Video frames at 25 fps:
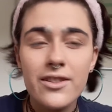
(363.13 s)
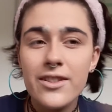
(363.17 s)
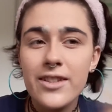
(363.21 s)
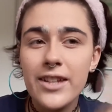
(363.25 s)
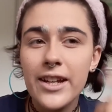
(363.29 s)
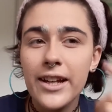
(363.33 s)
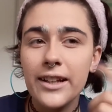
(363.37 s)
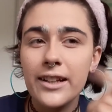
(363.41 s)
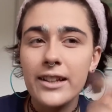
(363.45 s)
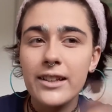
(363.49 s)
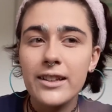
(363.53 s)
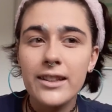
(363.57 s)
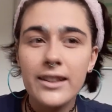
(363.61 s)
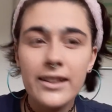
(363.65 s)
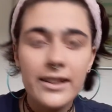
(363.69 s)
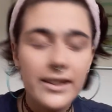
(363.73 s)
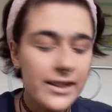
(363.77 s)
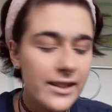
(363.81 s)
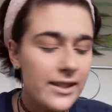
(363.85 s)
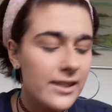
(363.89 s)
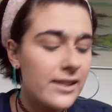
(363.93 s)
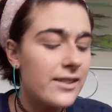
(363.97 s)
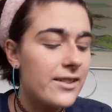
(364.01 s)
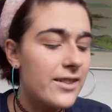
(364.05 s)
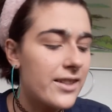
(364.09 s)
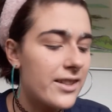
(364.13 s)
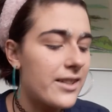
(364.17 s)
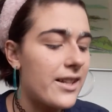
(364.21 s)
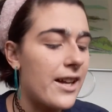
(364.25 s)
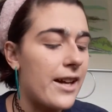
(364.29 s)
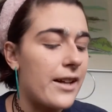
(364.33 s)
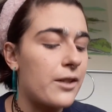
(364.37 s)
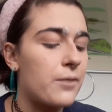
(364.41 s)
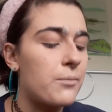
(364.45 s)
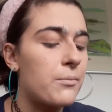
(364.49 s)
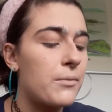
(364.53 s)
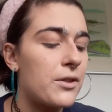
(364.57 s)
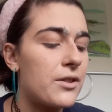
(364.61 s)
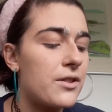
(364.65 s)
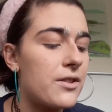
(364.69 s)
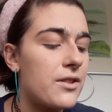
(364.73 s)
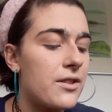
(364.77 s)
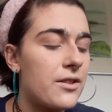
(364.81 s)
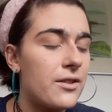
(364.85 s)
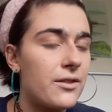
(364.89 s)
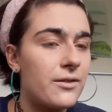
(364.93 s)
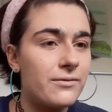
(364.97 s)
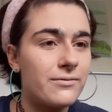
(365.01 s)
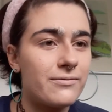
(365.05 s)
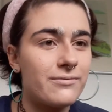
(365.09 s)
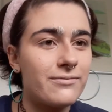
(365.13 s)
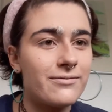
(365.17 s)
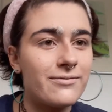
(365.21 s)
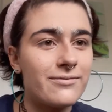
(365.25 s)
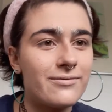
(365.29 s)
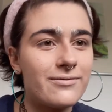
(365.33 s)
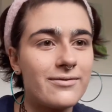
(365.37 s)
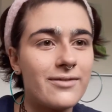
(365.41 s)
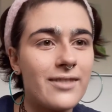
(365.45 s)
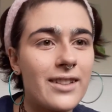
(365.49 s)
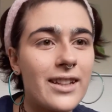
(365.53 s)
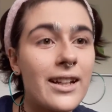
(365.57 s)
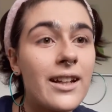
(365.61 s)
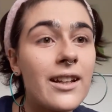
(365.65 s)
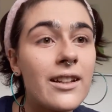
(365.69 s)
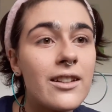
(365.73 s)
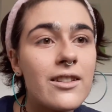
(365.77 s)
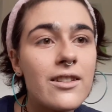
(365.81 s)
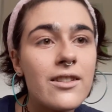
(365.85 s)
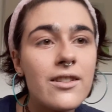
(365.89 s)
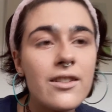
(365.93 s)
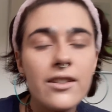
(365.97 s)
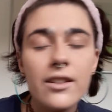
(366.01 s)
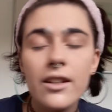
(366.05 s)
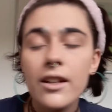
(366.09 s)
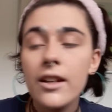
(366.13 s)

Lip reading: take a little segment and